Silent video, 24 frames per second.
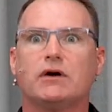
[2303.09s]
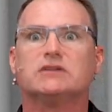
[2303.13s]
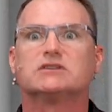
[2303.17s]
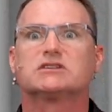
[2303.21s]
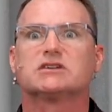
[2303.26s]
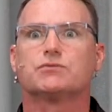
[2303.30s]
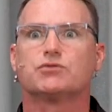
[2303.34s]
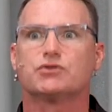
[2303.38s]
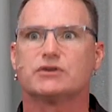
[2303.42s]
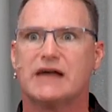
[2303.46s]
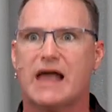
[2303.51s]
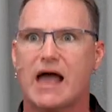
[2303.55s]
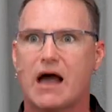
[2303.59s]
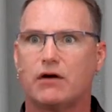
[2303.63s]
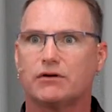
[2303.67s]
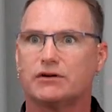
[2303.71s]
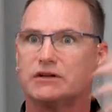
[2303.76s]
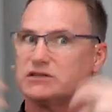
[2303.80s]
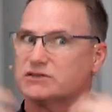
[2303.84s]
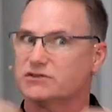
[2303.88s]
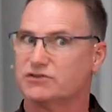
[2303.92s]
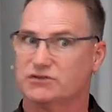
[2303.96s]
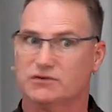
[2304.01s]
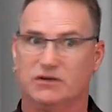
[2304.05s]
and some
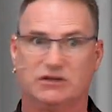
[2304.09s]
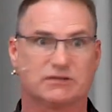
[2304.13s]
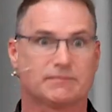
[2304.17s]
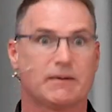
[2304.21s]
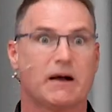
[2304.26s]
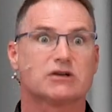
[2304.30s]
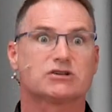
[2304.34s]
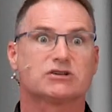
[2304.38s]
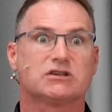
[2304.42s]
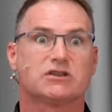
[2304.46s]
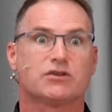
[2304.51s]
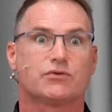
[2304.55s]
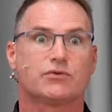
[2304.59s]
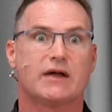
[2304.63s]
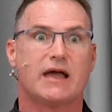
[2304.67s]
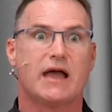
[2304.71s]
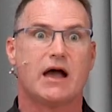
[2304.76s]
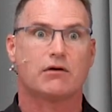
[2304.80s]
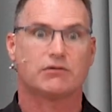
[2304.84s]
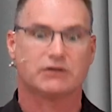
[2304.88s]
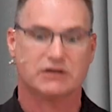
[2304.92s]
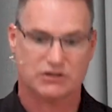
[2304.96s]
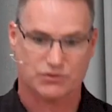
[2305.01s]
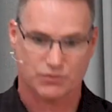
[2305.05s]
realities, especially the
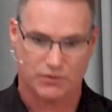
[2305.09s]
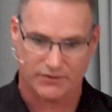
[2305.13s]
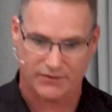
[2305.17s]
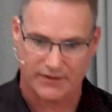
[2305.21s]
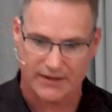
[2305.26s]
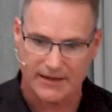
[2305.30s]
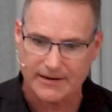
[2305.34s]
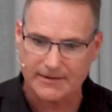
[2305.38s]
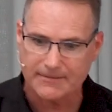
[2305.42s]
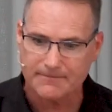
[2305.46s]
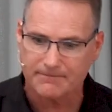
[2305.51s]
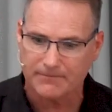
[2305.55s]
realities within.